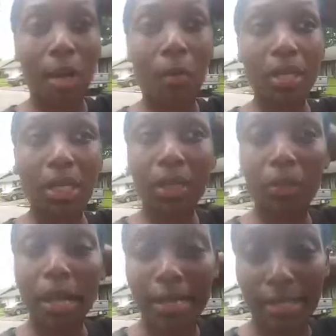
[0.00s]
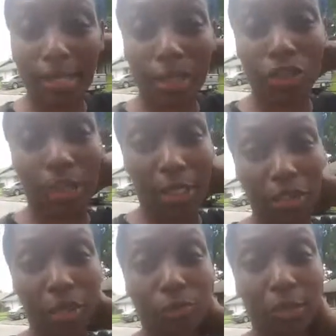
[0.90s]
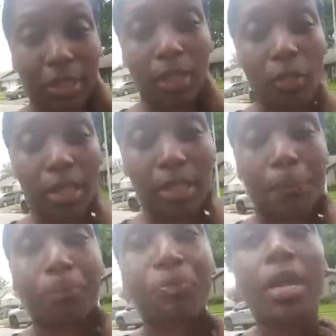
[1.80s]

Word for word: and I wanted to give you guys a suggestion really quickly.